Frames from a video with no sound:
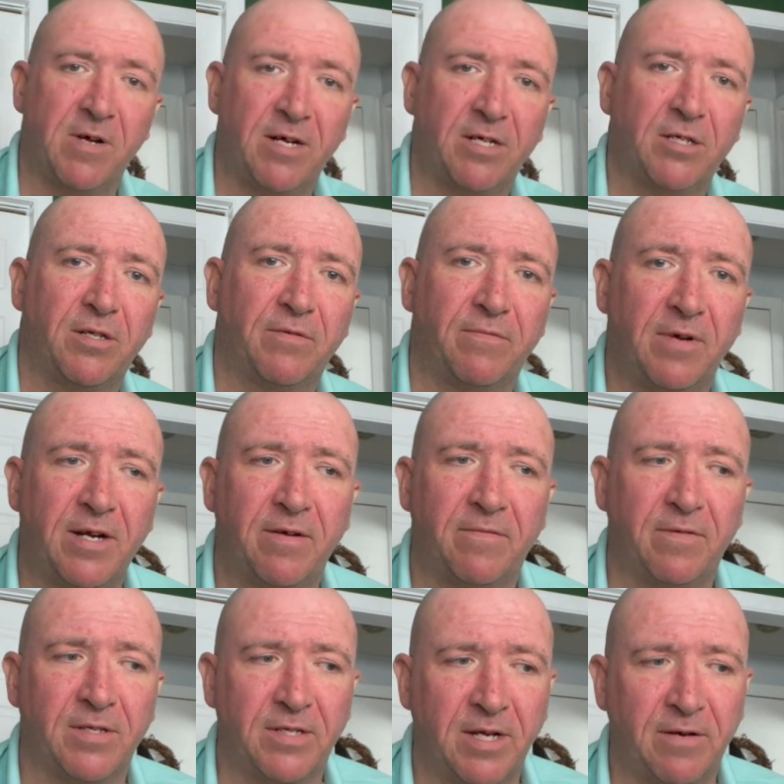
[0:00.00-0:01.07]
I actually ran
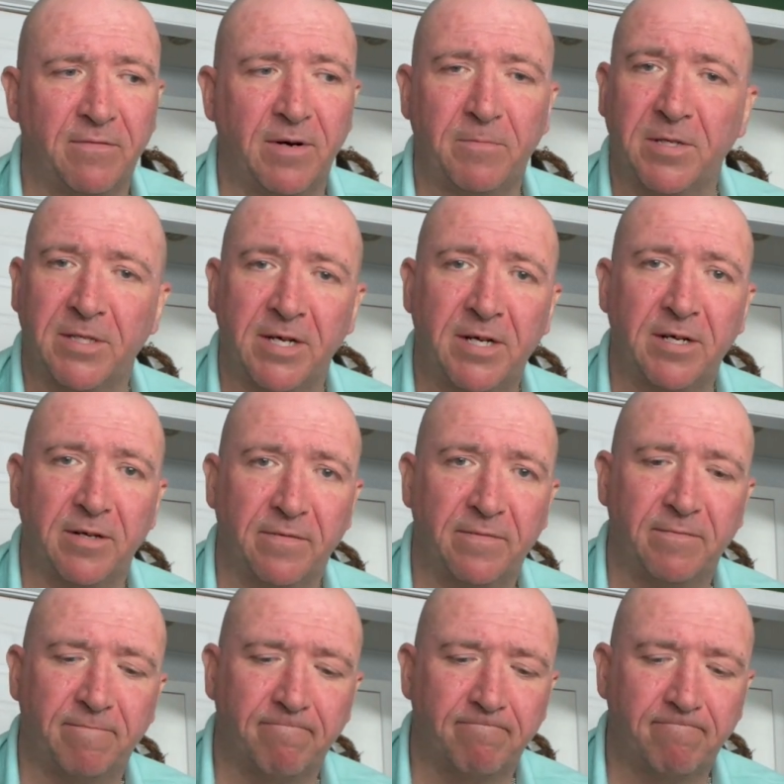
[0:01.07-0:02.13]
for state representative.
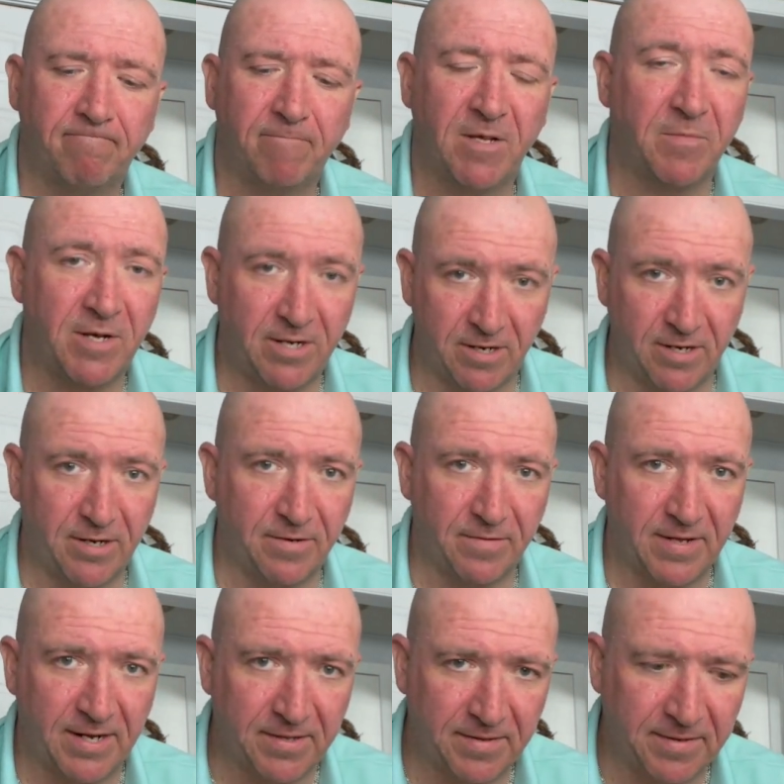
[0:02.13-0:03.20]
You might not know
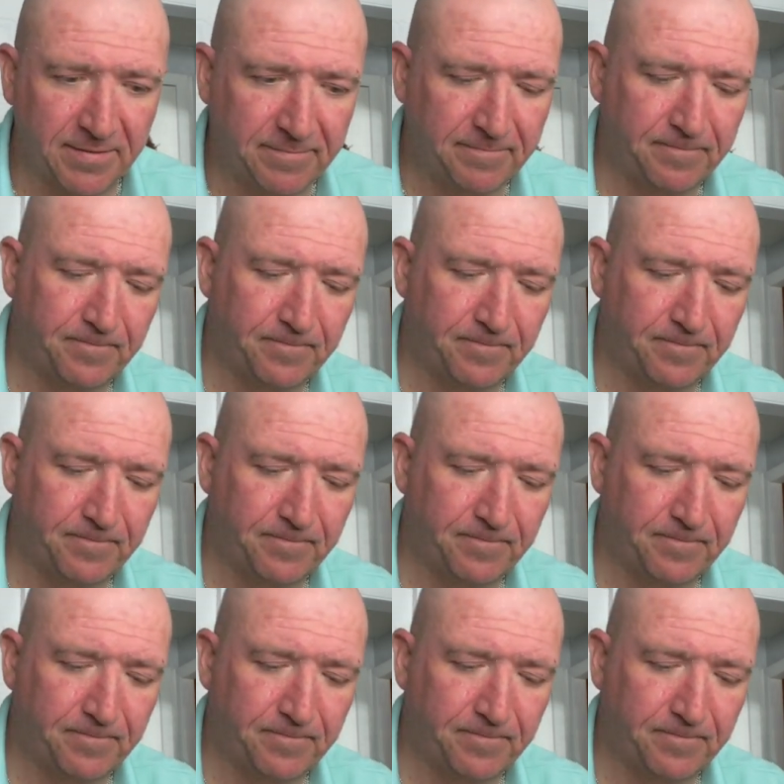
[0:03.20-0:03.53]
that, though.